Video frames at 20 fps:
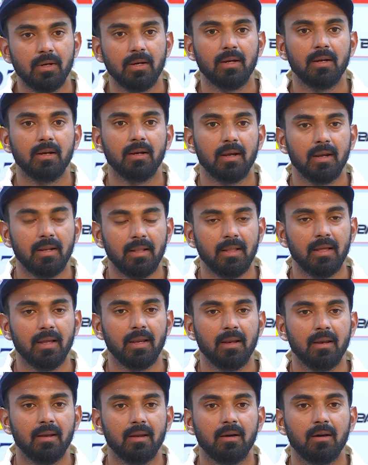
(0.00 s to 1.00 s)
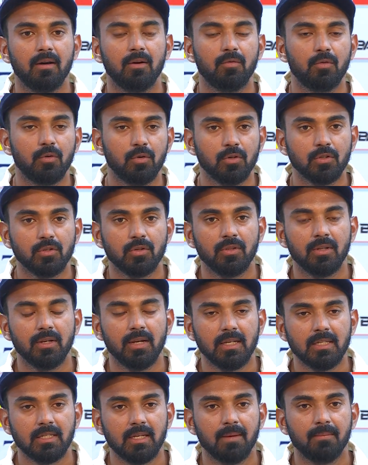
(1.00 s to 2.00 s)
and then focus on the
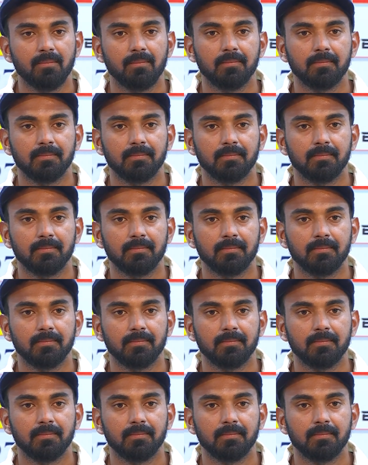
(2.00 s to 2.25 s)
next game.